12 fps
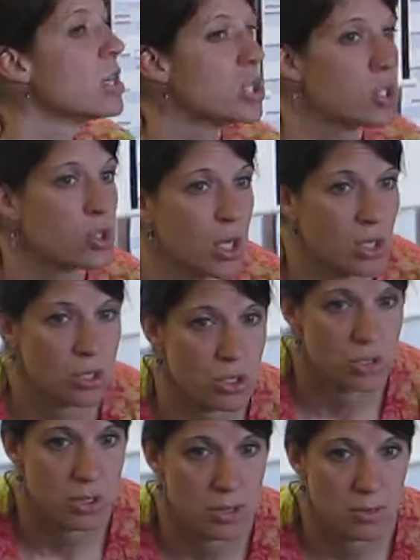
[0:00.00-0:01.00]

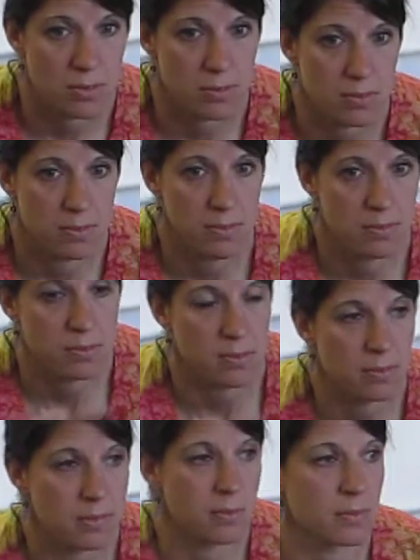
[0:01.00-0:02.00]
strangers.
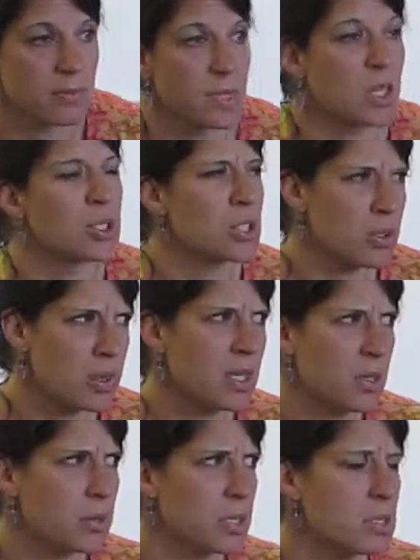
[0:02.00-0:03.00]
Do you
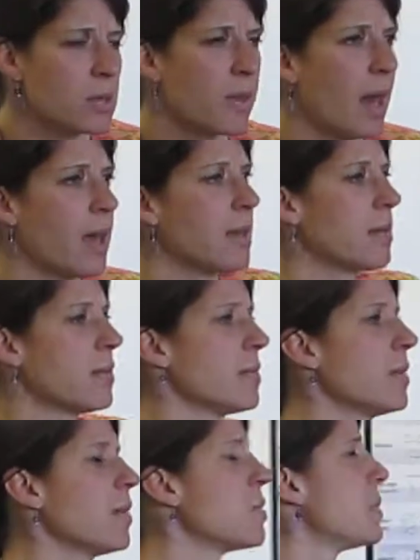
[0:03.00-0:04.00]
think you can do that?
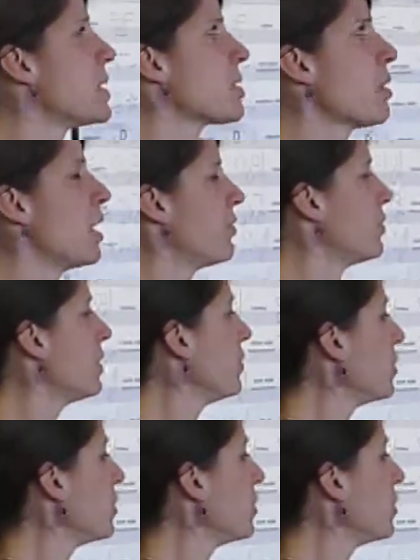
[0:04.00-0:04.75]
It would be so helpful if